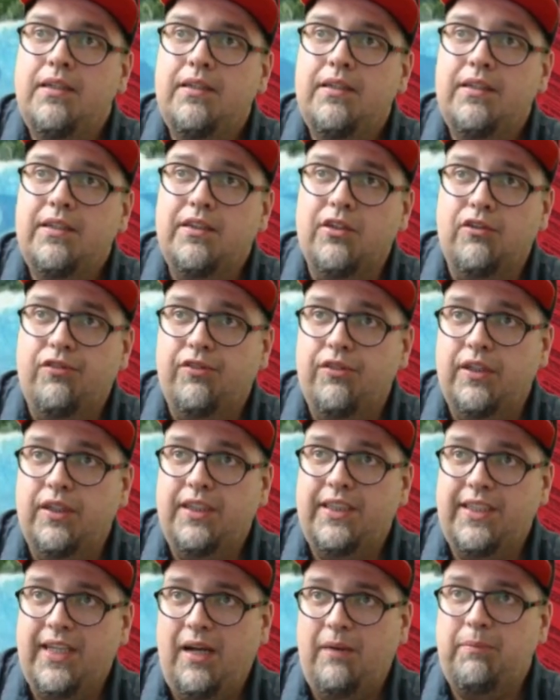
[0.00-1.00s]
so, for
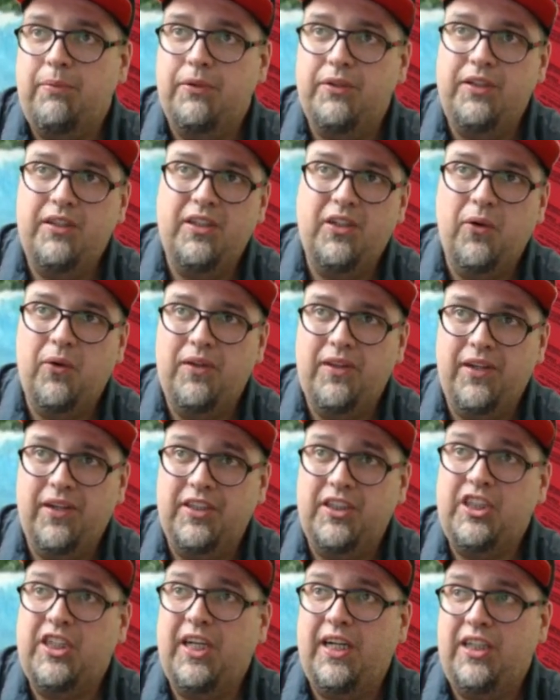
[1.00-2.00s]
example, you can go in there and
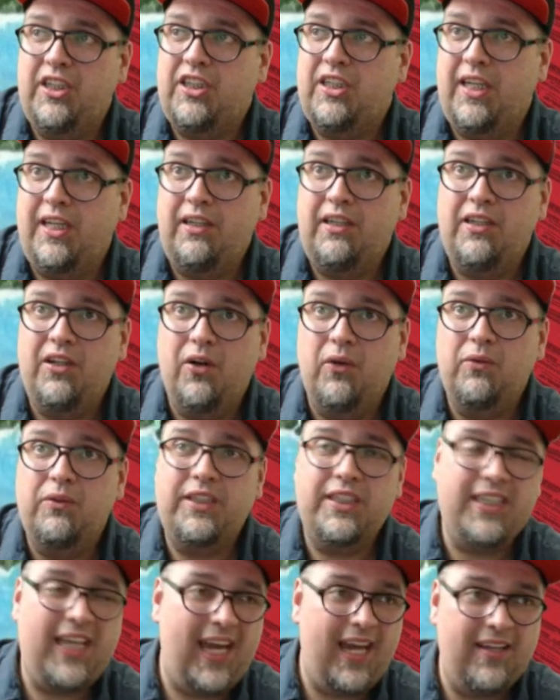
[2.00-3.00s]
change, like, you know,
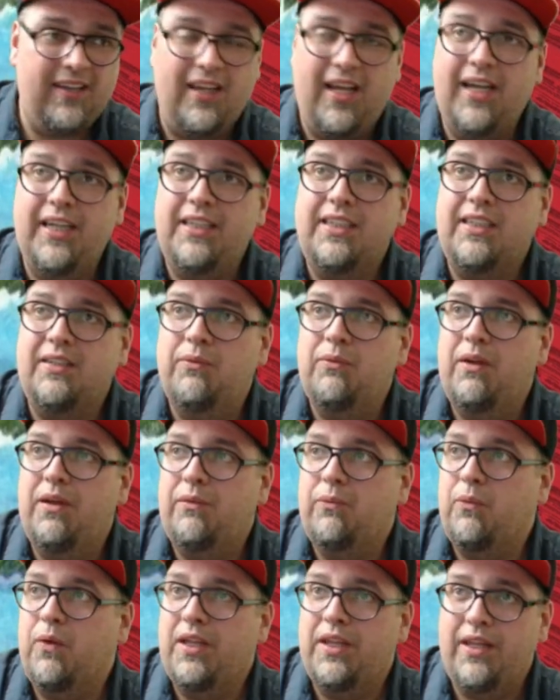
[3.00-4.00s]
scan lines and,
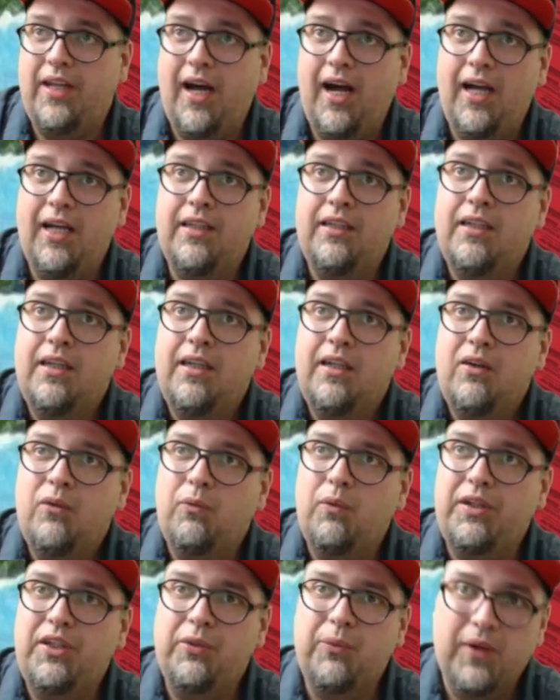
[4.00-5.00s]
and whatnot.
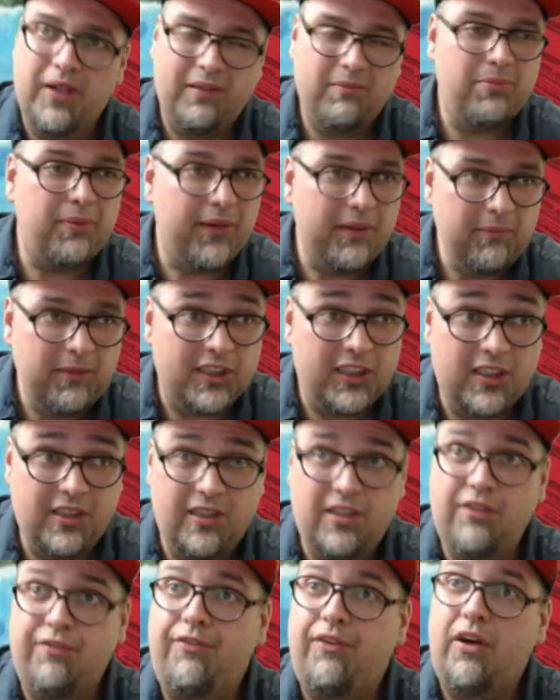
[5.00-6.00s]
What you want pretty much the
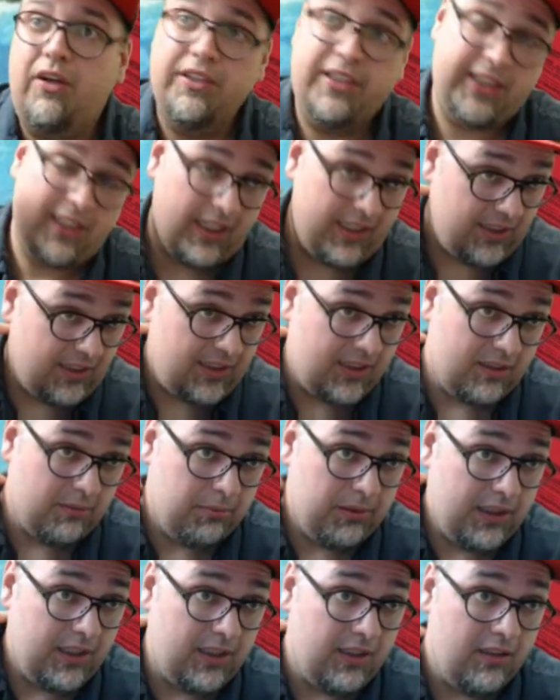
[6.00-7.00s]
default settings to
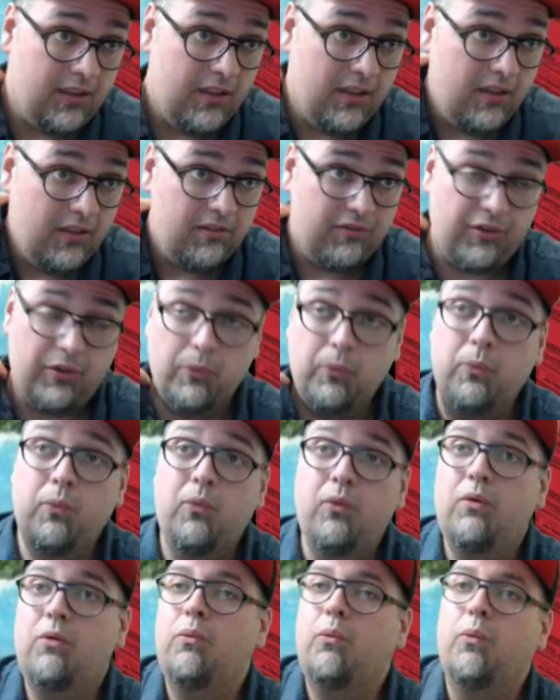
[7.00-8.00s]
be for
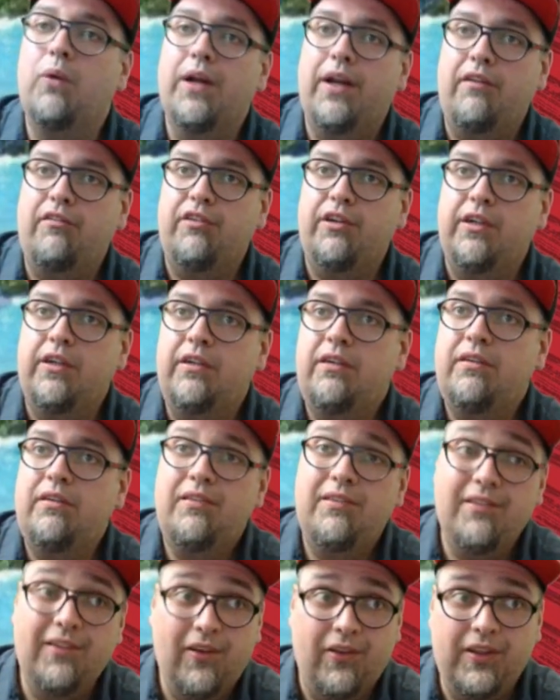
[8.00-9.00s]
whatever
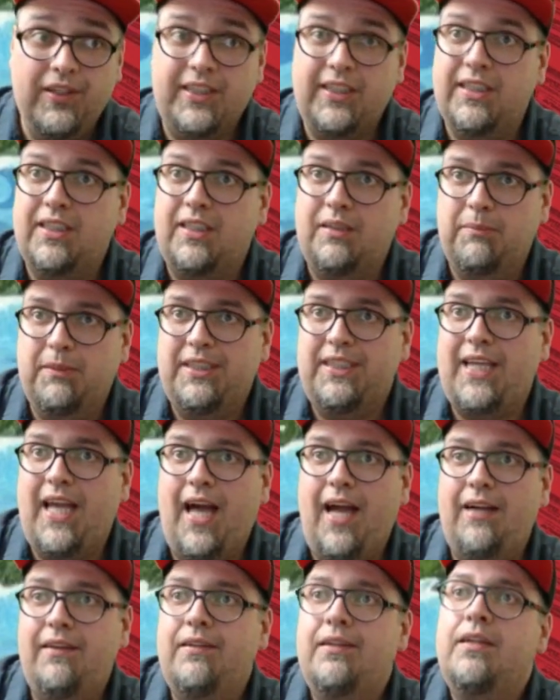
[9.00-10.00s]
you know the system is
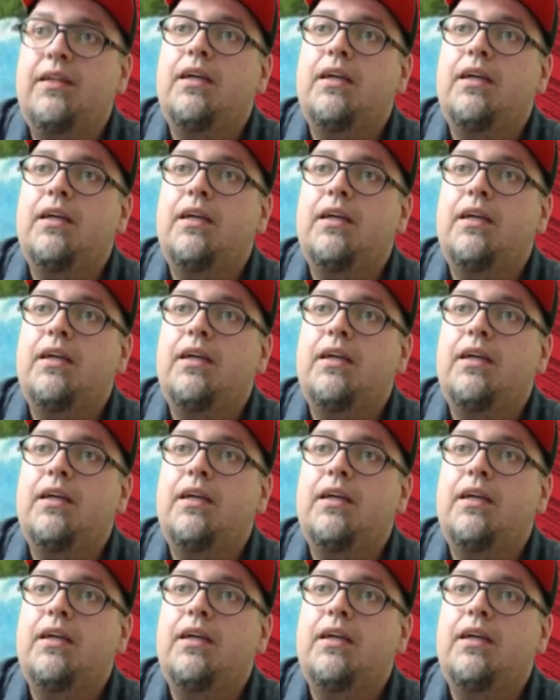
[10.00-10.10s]
at.